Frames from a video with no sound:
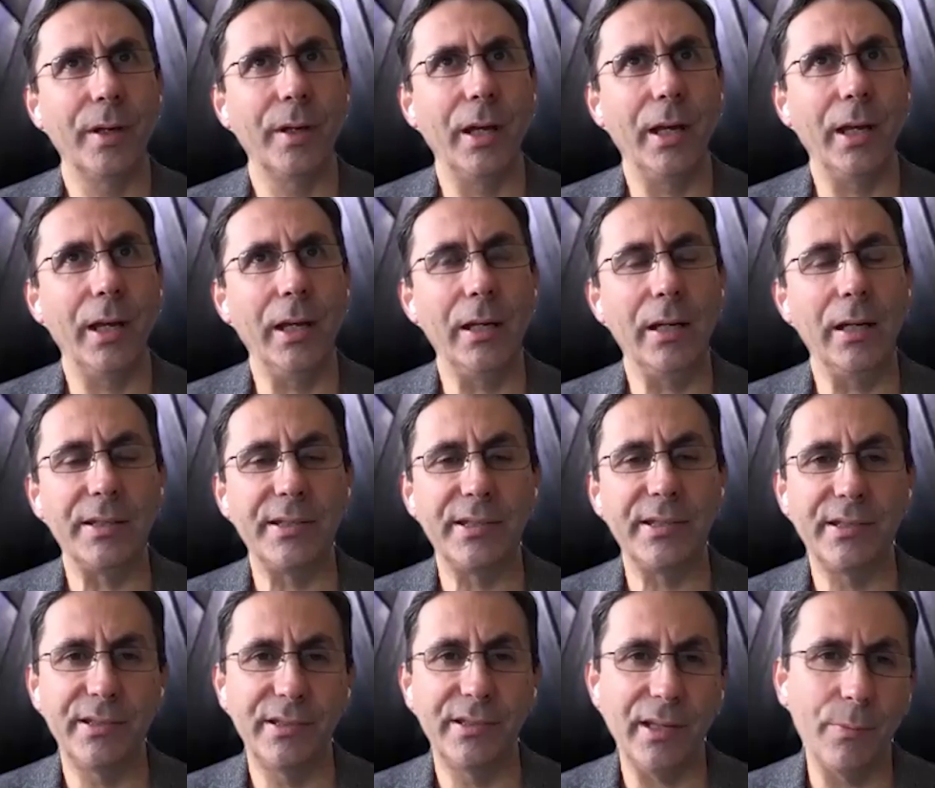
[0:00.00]
in
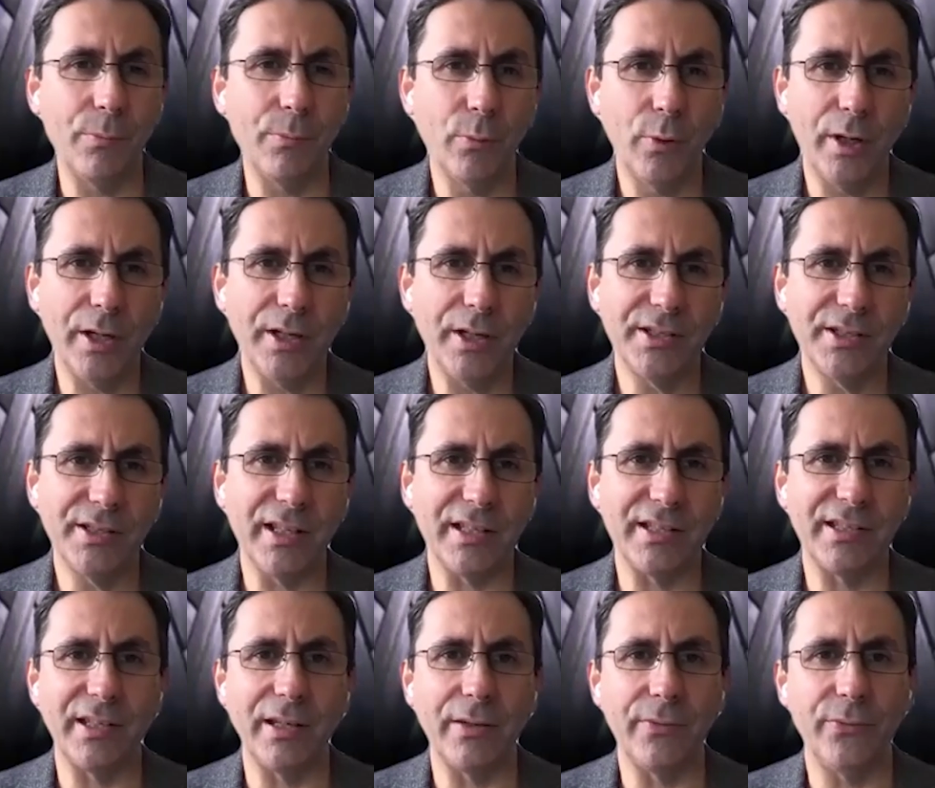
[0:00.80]
some ways,
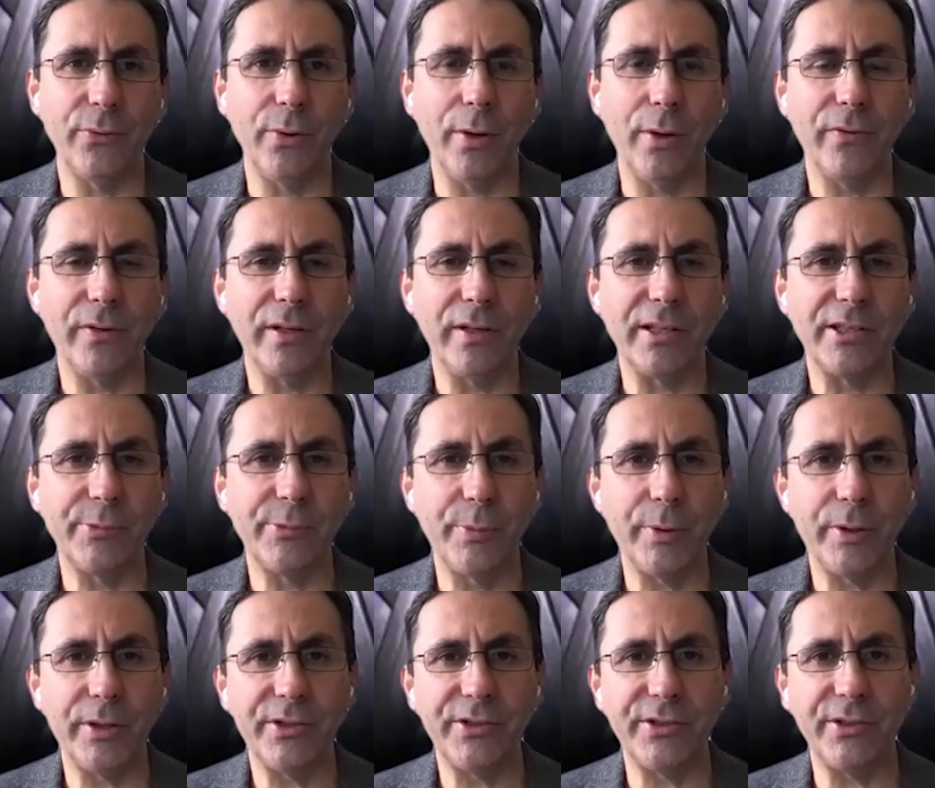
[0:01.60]
let's say if you have an
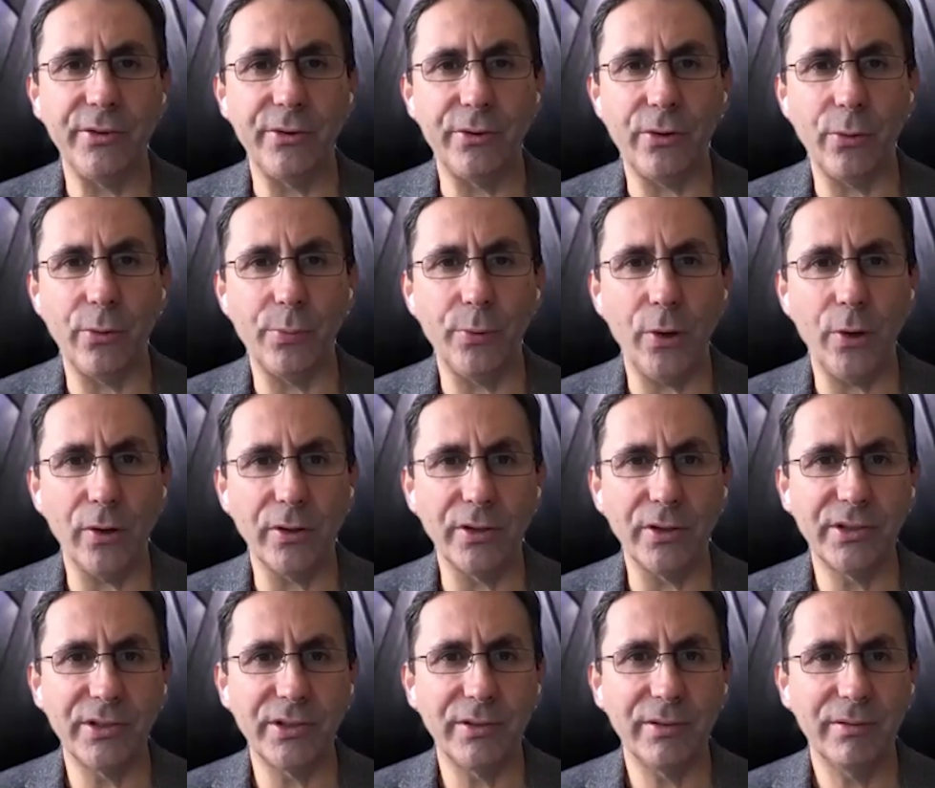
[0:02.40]
experience in
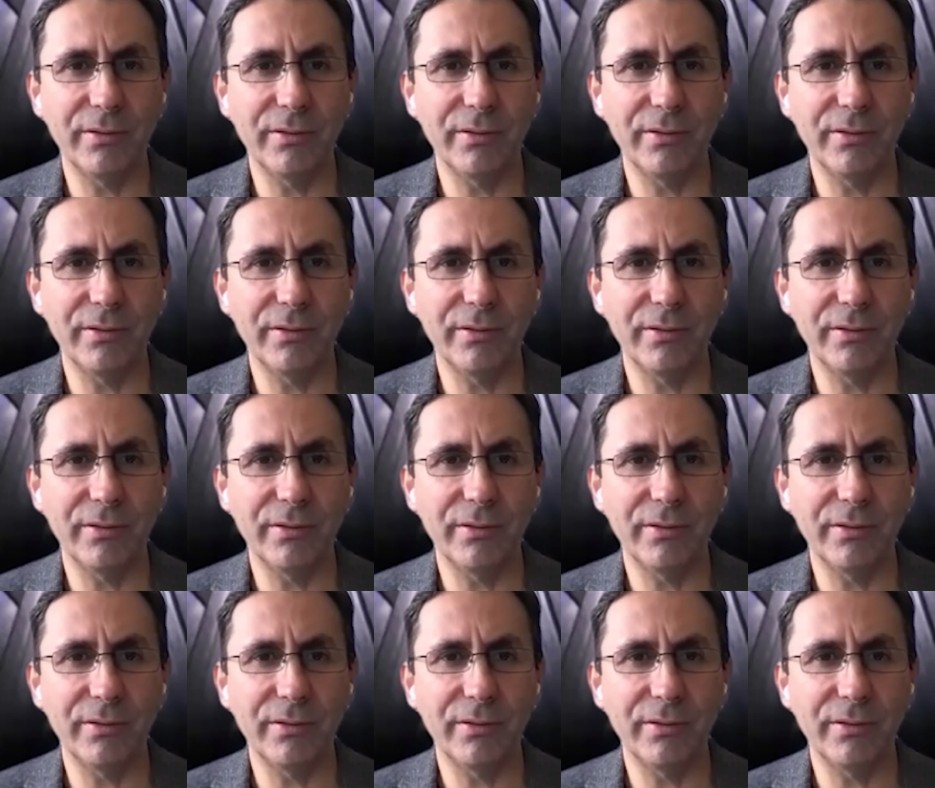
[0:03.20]
Roblox,